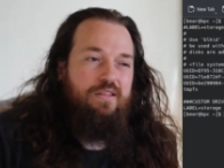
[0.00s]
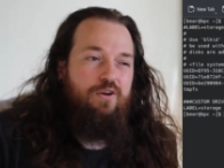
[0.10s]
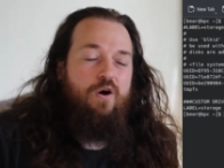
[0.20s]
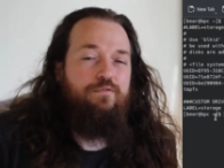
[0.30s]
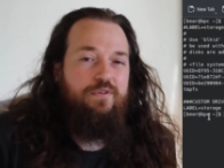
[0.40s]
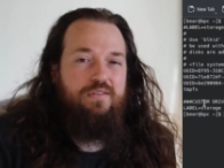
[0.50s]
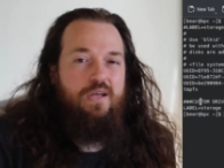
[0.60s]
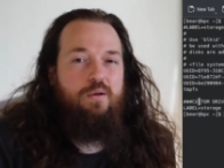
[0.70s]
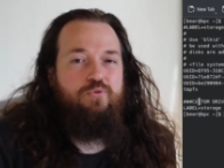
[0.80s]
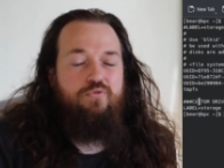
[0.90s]
then
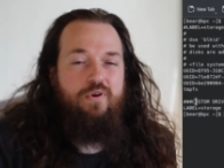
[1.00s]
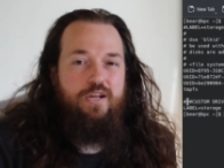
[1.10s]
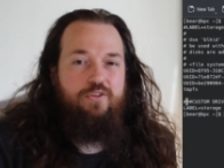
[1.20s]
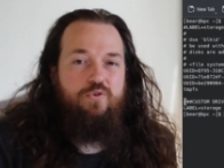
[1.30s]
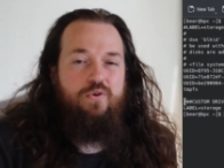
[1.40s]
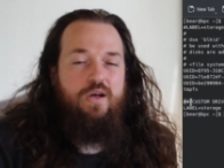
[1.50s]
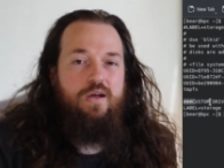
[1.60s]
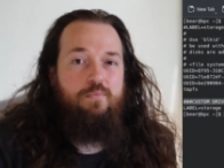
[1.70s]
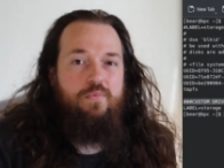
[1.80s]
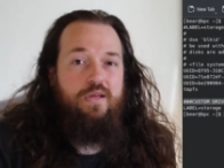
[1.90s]
oftentimes you run into a, a,